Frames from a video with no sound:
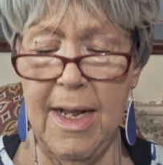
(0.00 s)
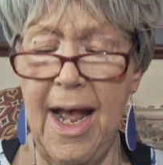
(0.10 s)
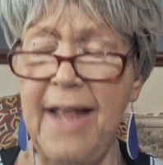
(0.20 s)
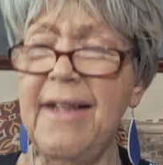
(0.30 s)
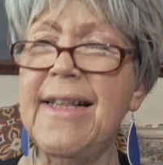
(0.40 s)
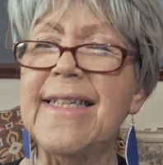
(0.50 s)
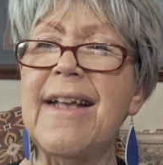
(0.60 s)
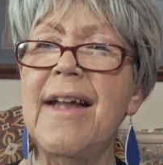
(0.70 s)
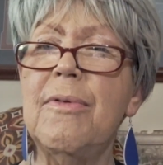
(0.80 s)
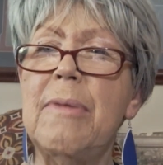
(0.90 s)
I think that's
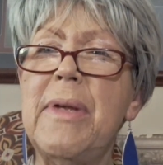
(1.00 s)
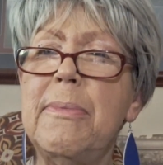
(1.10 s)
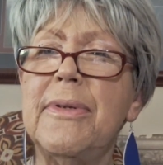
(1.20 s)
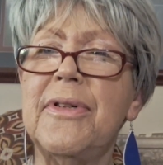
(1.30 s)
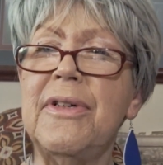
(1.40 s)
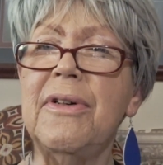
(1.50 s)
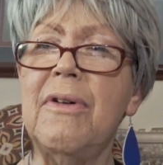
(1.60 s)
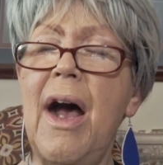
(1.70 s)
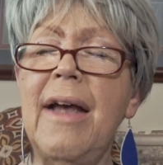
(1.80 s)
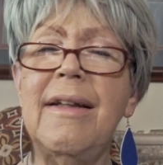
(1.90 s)
kind of what people do.
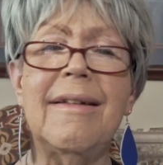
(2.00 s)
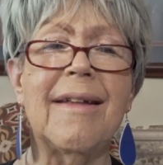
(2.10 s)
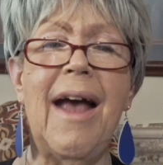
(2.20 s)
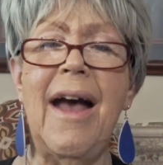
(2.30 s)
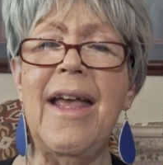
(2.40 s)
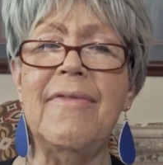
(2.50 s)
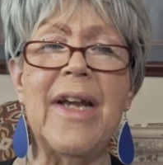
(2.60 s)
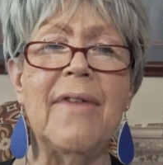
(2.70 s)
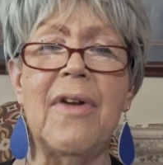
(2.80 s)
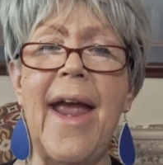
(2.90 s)
I haven't
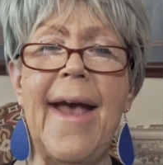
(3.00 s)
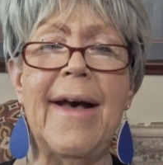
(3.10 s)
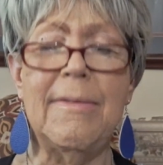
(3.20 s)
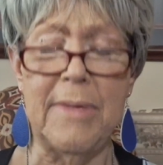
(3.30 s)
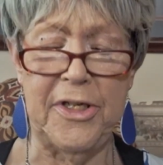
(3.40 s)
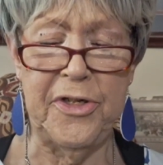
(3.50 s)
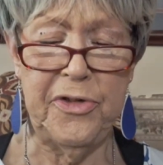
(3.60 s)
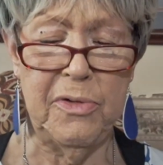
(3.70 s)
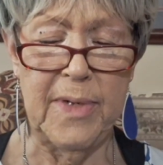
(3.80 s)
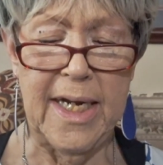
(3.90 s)
ever had much
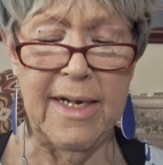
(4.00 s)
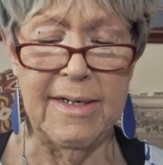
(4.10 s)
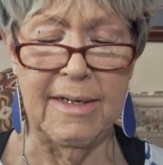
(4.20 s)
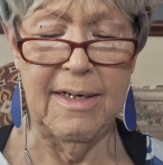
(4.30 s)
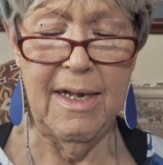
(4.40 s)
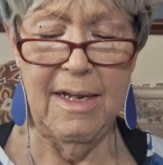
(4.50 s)
jewelry, and